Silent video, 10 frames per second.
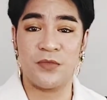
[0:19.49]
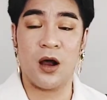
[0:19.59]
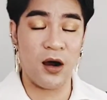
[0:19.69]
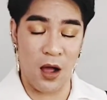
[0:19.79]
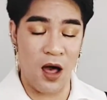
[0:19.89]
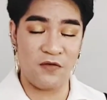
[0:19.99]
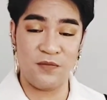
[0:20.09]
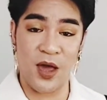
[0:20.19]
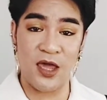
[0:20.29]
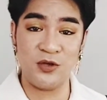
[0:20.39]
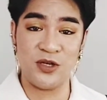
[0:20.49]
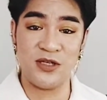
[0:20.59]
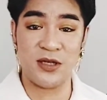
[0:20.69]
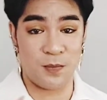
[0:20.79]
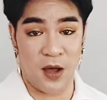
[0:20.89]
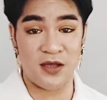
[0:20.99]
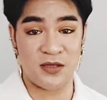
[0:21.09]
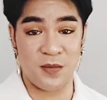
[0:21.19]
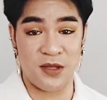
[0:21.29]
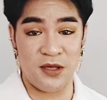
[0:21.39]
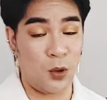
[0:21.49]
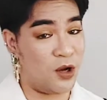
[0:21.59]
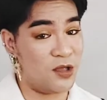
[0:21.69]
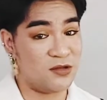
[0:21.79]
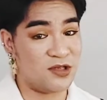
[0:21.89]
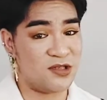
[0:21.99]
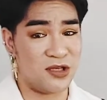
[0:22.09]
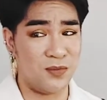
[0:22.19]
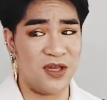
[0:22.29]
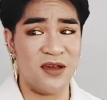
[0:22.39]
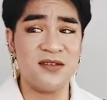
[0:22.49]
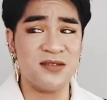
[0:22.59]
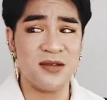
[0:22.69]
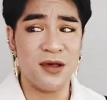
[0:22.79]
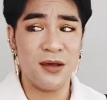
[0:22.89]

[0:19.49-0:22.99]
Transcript: are of my interest and possibly your interest too because